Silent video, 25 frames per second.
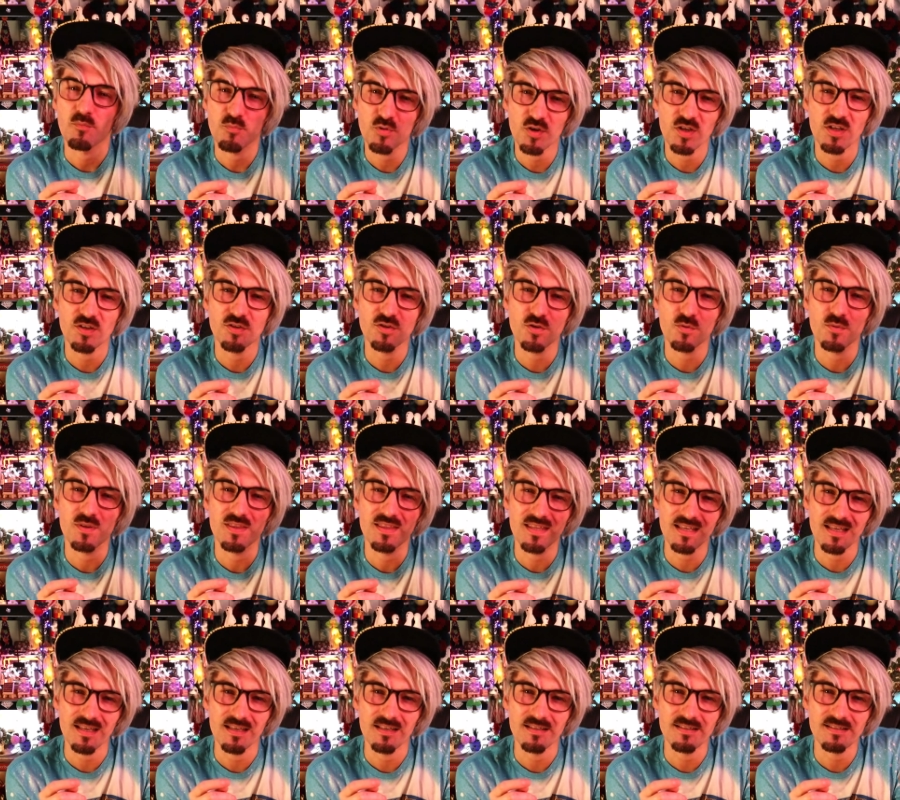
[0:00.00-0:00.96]
I'm pretty sure
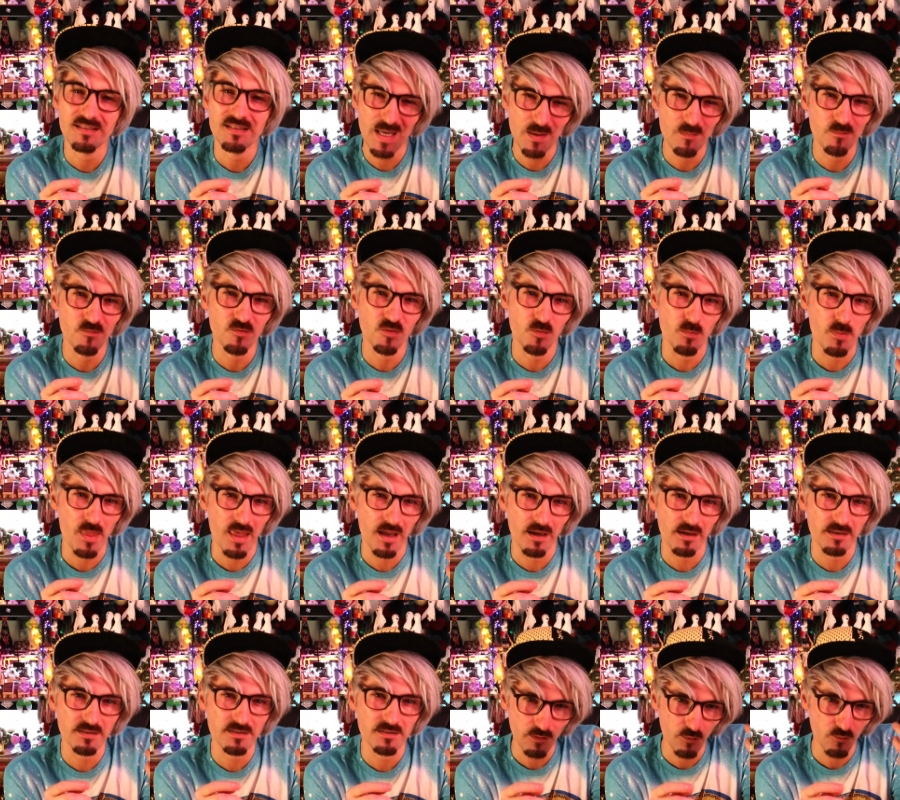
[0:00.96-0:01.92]
this came from
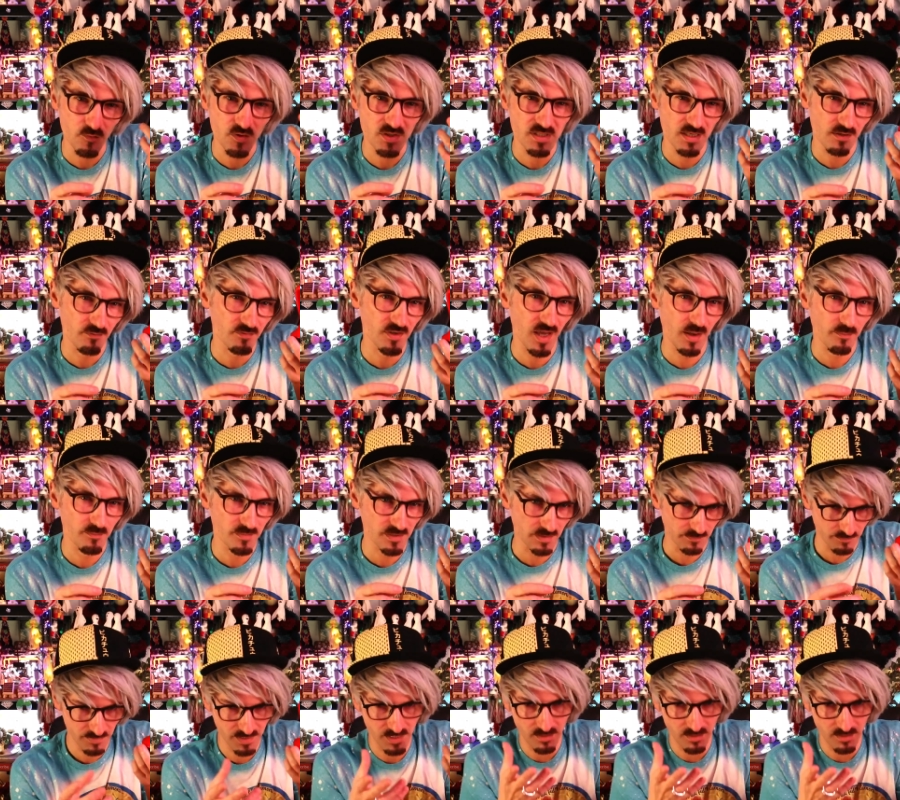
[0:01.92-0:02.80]
that, and obviously I've kept it